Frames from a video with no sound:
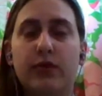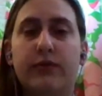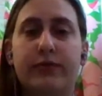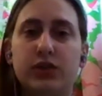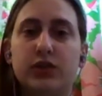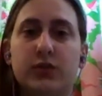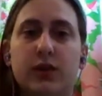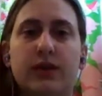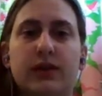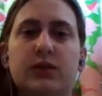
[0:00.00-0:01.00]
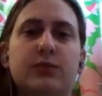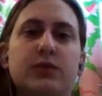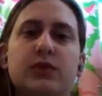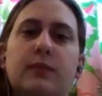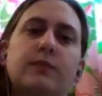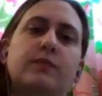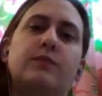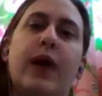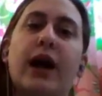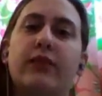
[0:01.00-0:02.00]
the first one because there was some
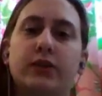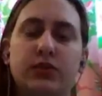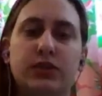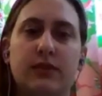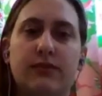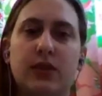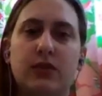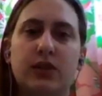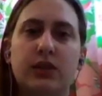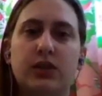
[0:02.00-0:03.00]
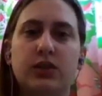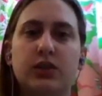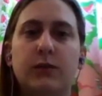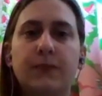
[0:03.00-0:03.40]
background stuff that you needed to do.